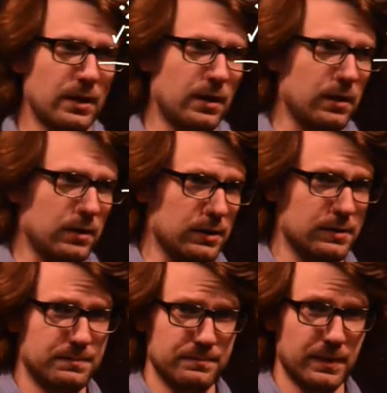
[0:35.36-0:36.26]

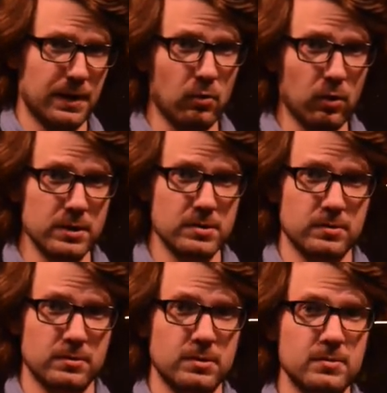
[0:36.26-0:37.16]
And in order
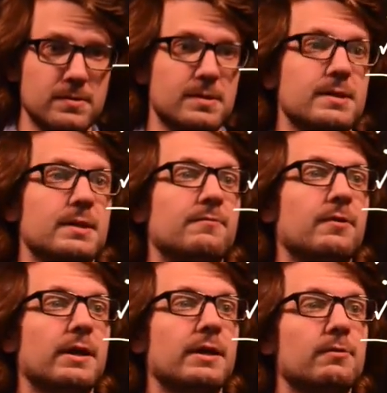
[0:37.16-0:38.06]
to use this
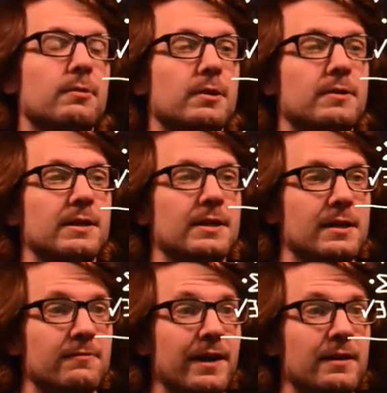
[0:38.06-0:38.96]
inequality
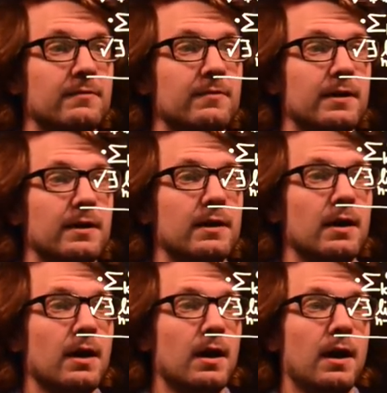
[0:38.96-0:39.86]
effectively,
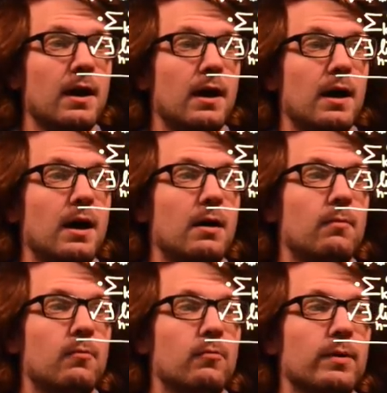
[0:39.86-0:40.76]

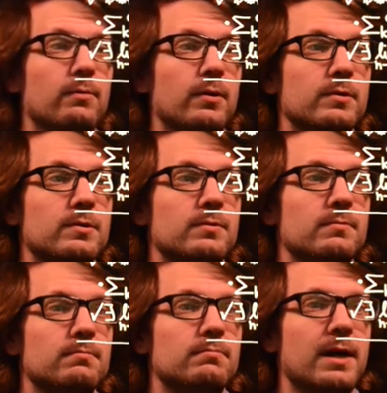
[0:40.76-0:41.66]
um, we wanted to
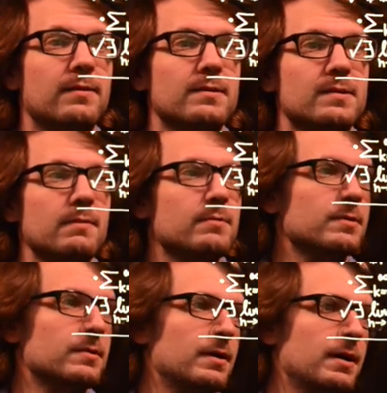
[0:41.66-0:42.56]
make the
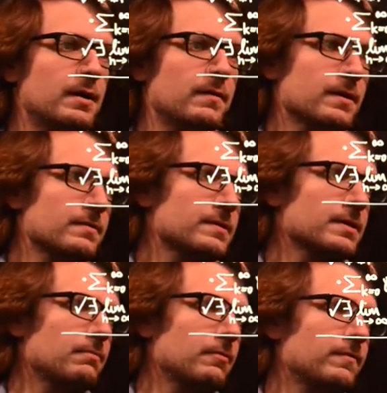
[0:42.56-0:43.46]
assumption that the
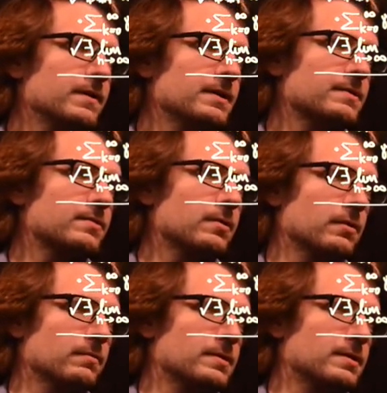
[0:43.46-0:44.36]
sum of these
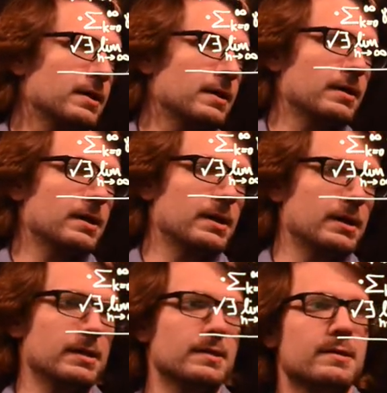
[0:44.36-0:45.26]
terms here
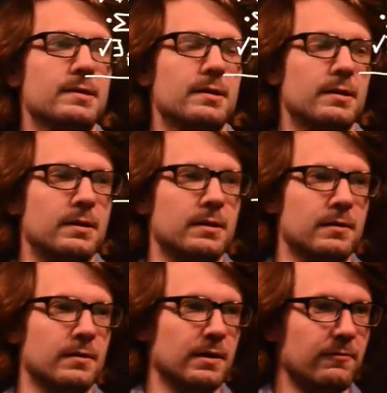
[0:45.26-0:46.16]
is
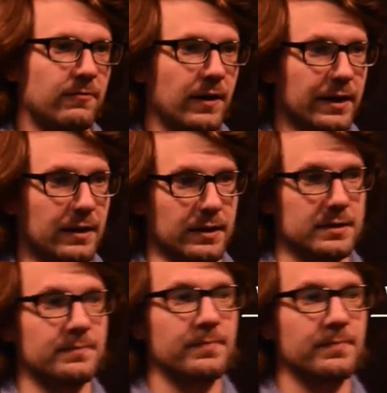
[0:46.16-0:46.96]
uh, finite.